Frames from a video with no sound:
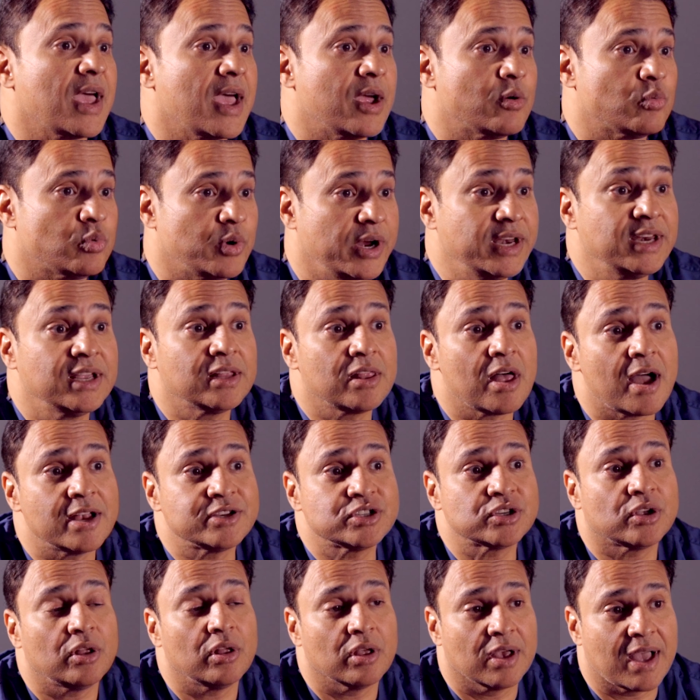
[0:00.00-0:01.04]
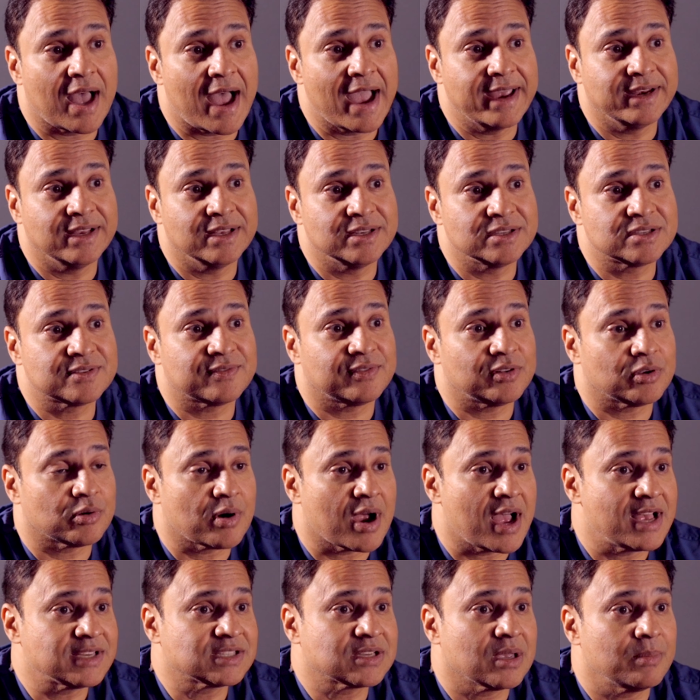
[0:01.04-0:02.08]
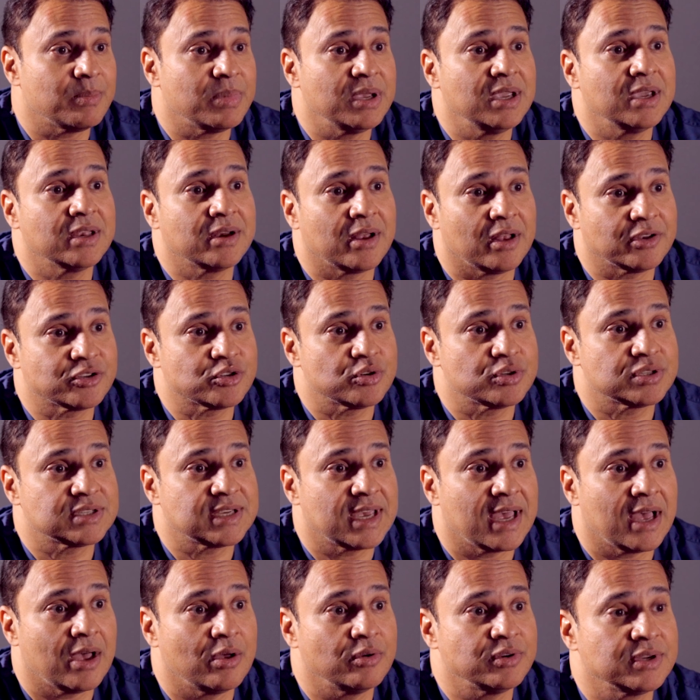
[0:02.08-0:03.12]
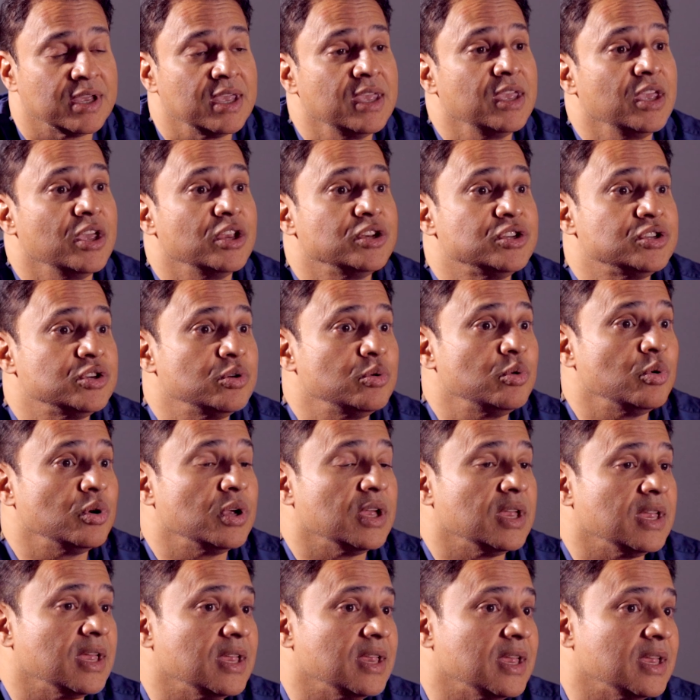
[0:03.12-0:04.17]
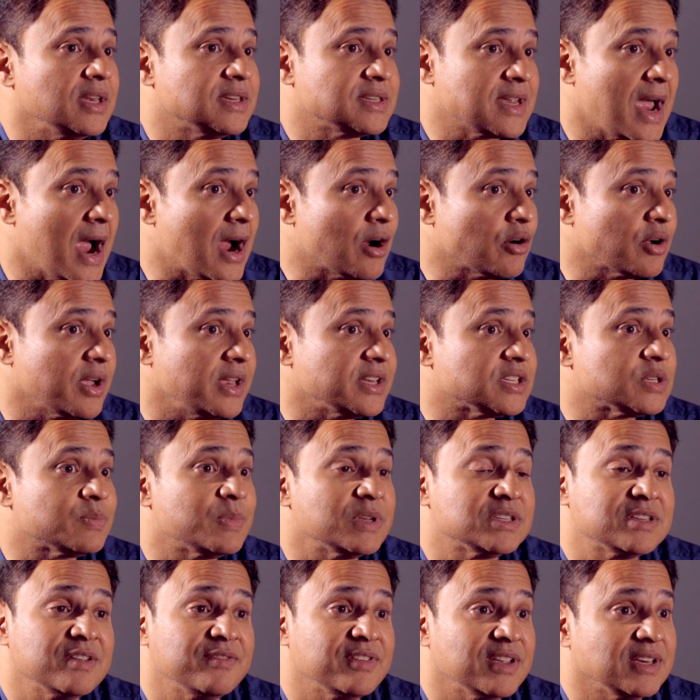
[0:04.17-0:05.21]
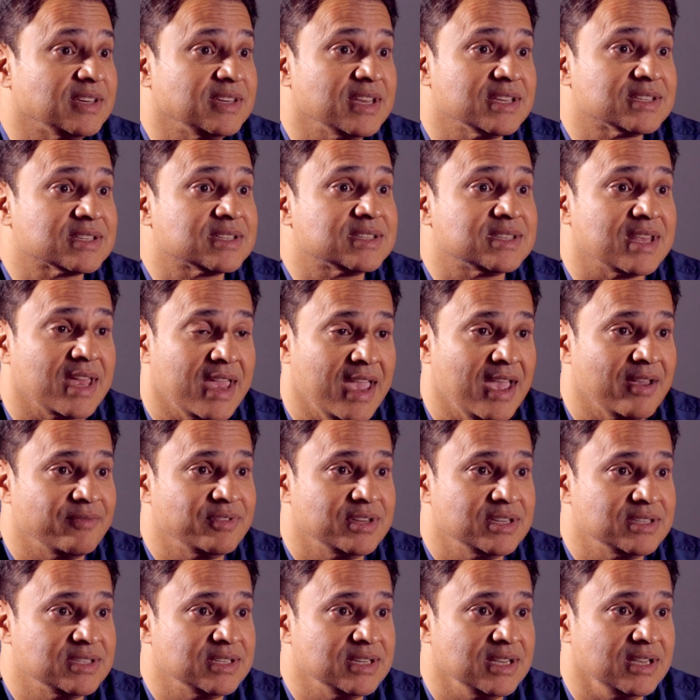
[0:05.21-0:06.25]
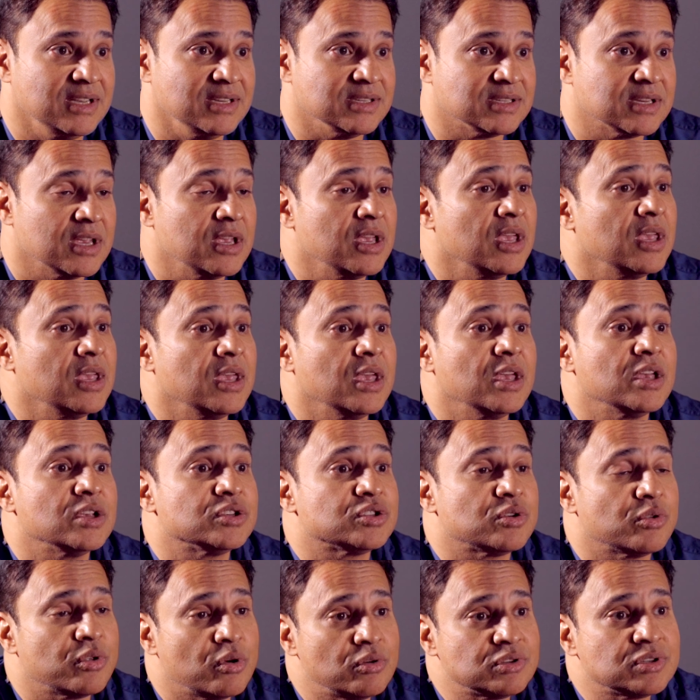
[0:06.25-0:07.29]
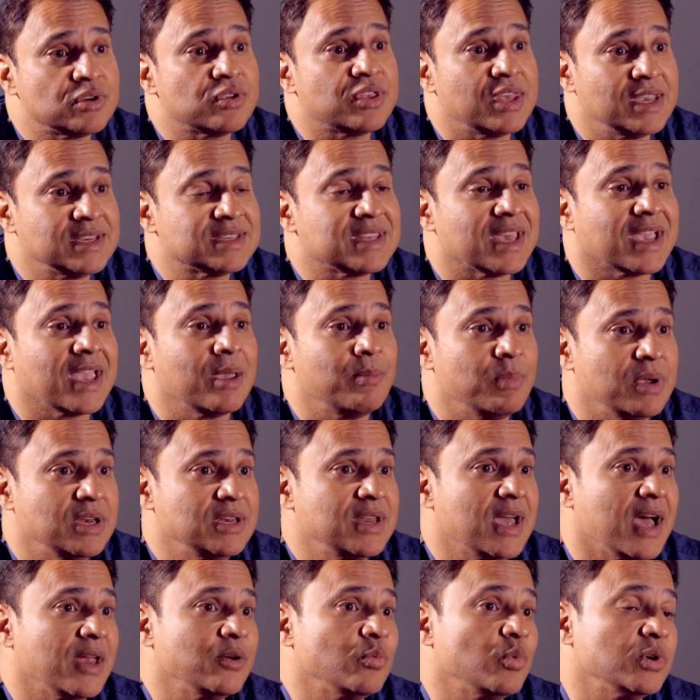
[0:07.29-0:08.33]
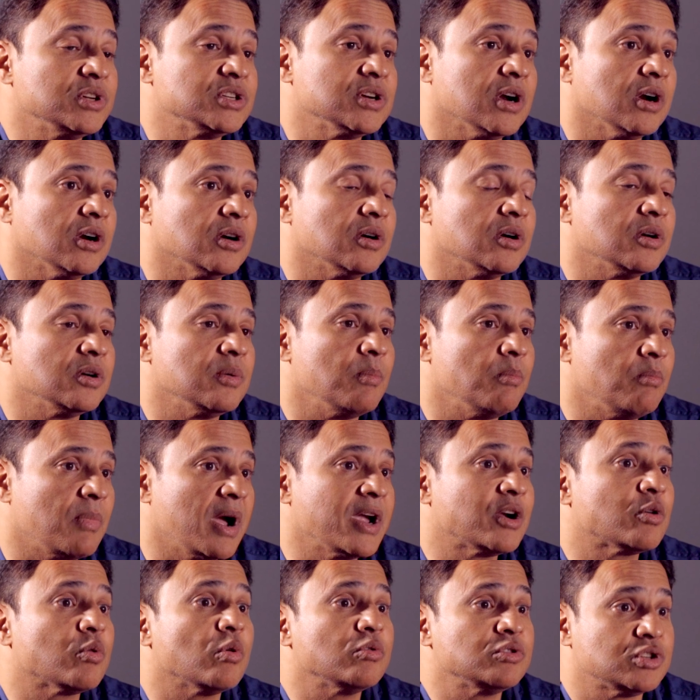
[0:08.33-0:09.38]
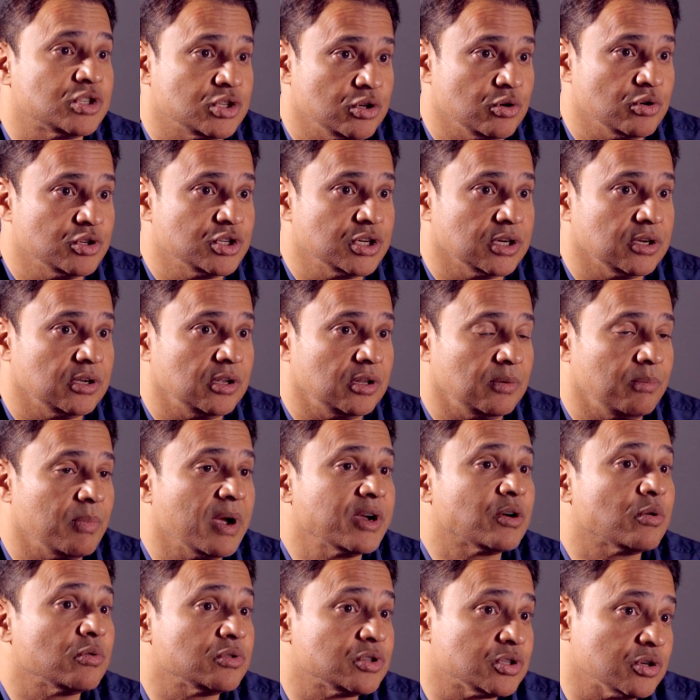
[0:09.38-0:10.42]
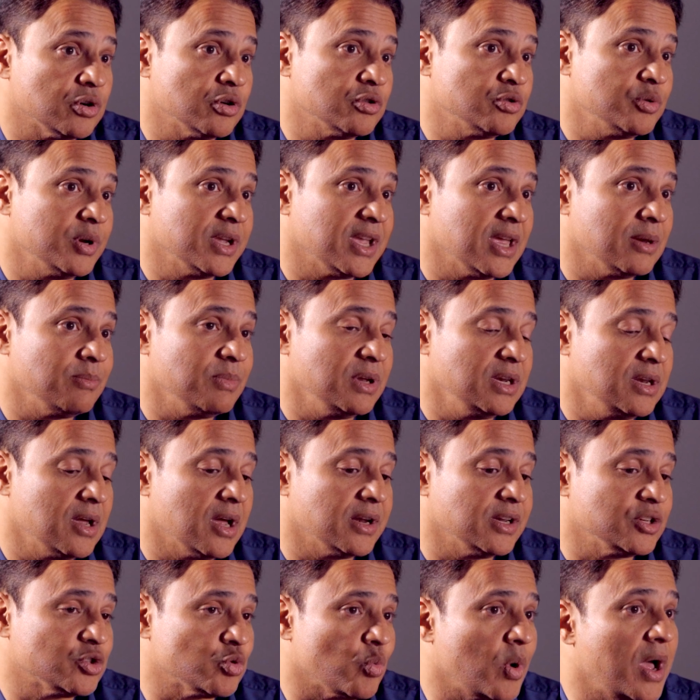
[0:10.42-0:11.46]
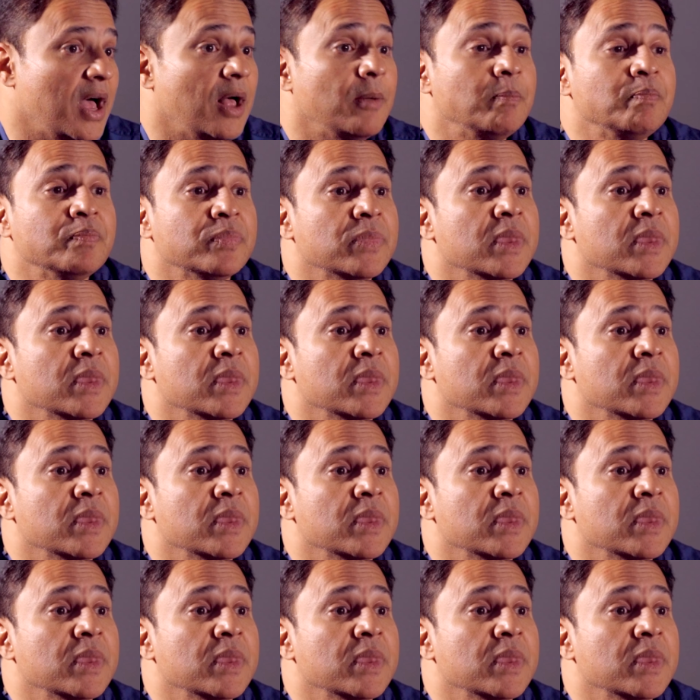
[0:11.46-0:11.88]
radiological guidance, fluoroscopy and ultrasound to target specific discs that have disease. So those are things that can be done which are microsurgical. Microsurgery can be done as well.